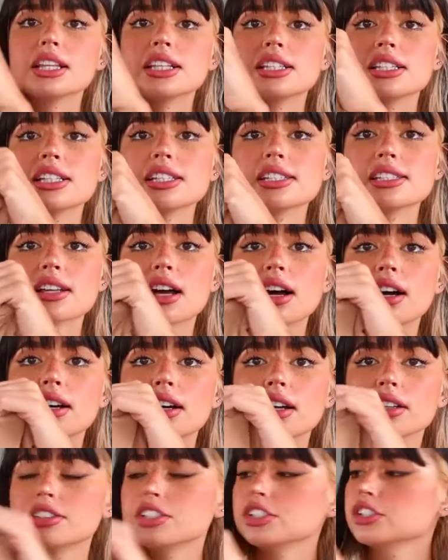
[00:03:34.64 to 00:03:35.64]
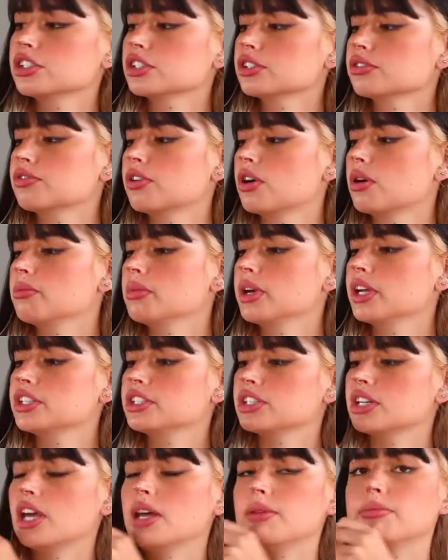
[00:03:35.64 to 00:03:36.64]
This is a t-shirt from
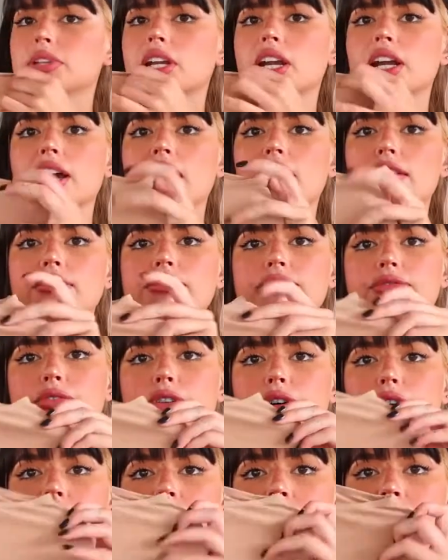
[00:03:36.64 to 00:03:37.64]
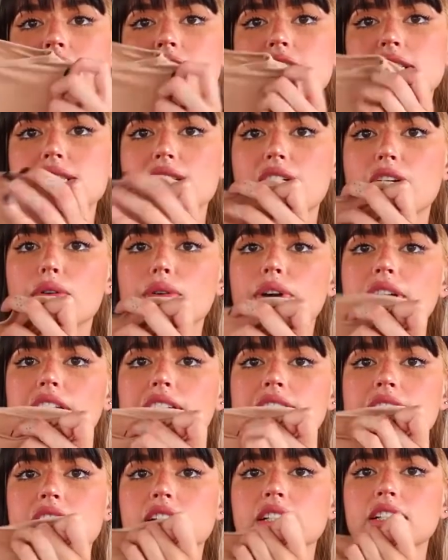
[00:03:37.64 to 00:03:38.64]
H&M that I have for ages now,
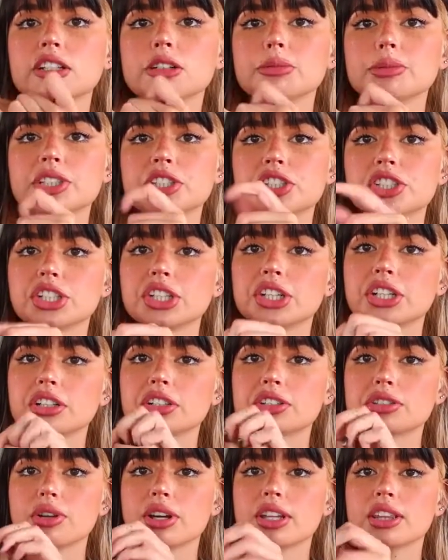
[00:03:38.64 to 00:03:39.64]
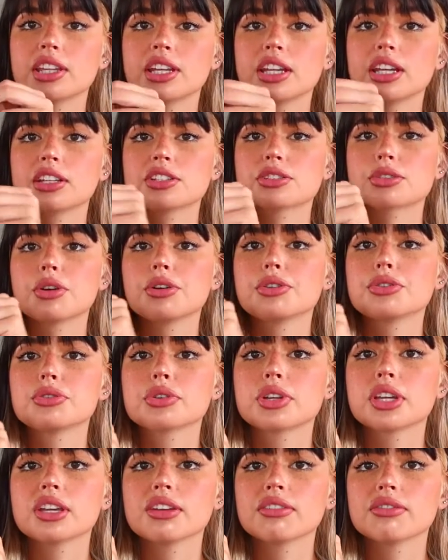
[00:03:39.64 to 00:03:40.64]
and it's a little bit sheer, so I think it's going
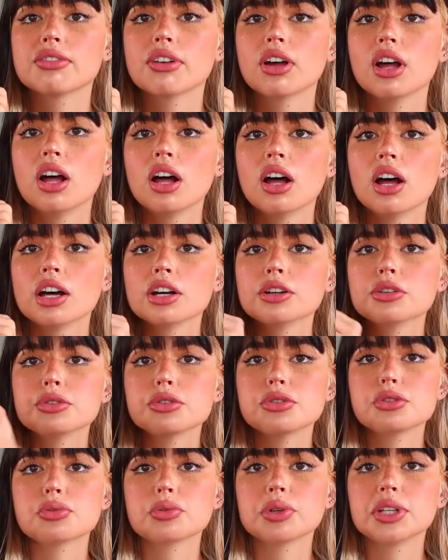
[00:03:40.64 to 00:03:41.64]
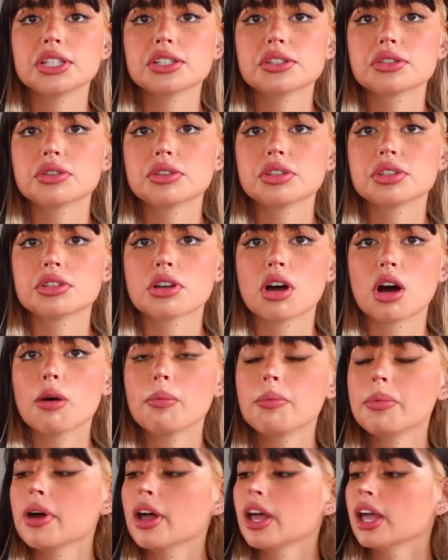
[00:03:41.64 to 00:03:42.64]
to give a good twist to the
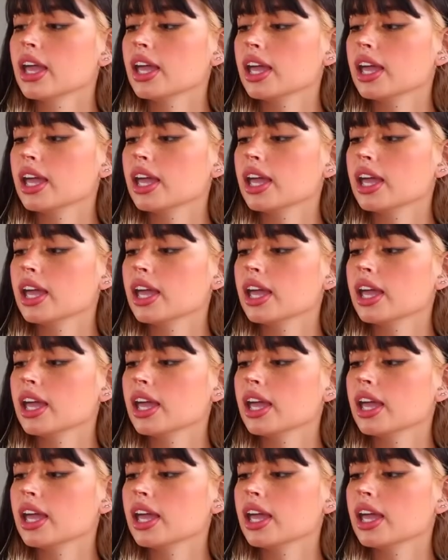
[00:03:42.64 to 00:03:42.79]
top.